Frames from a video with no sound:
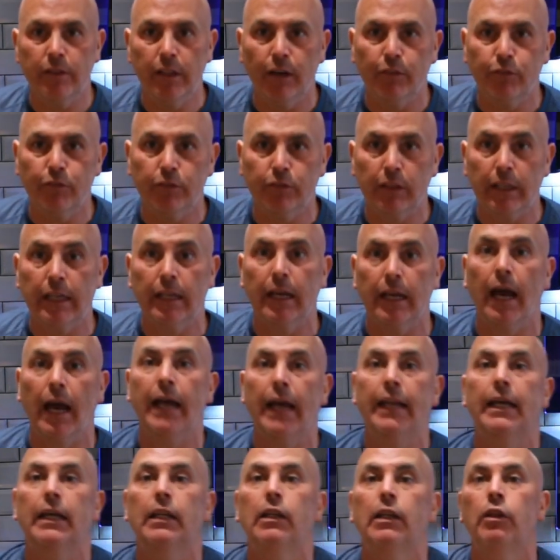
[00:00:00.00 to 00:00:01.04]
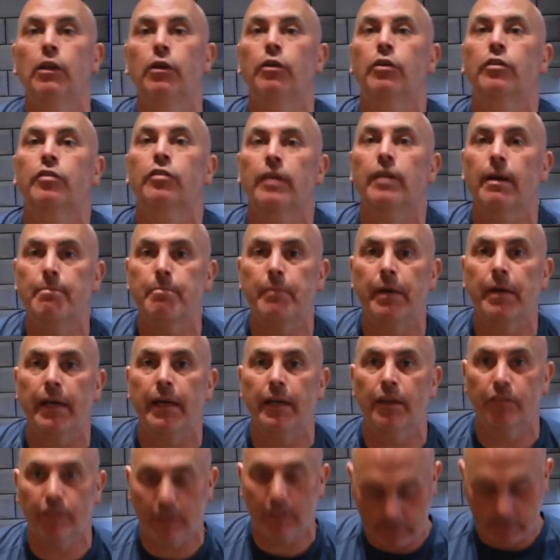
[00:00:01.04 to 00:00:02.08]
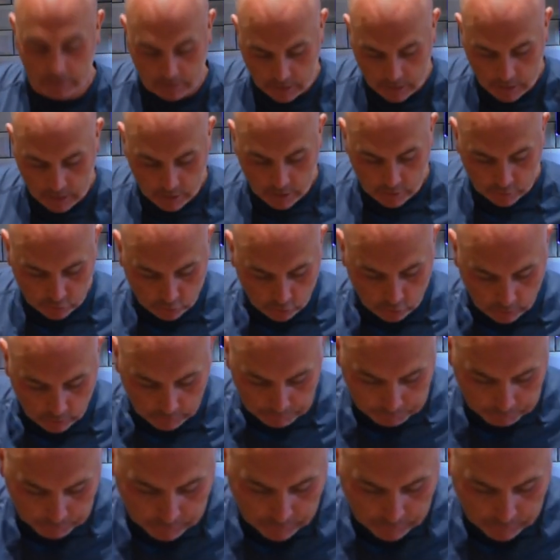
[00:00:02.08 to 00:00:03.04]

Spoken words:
lovely and it looks amazing. So